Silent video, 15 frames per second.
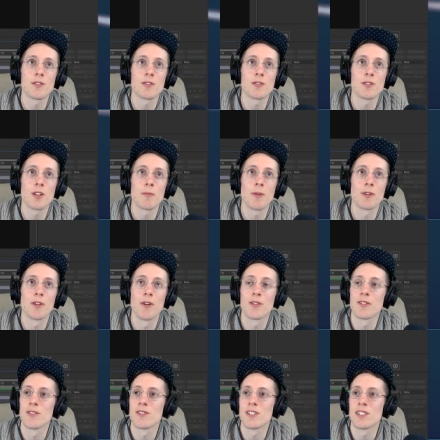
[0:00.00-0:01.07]
doing about
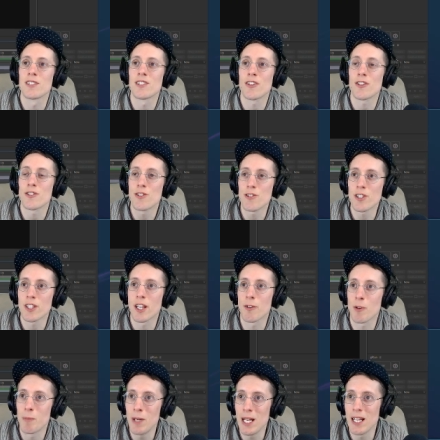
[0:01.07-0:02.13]
logos is there's usually like
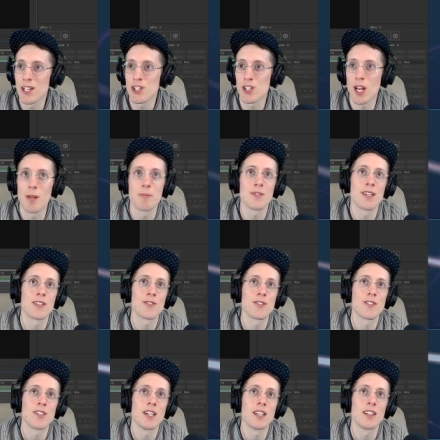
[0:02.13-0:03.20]
repeating shapes, that sort
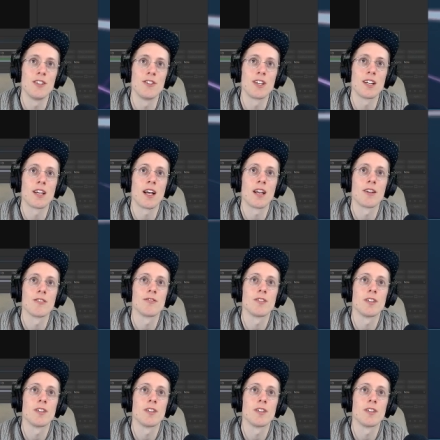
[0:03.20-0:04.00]
of thing, that you can kind of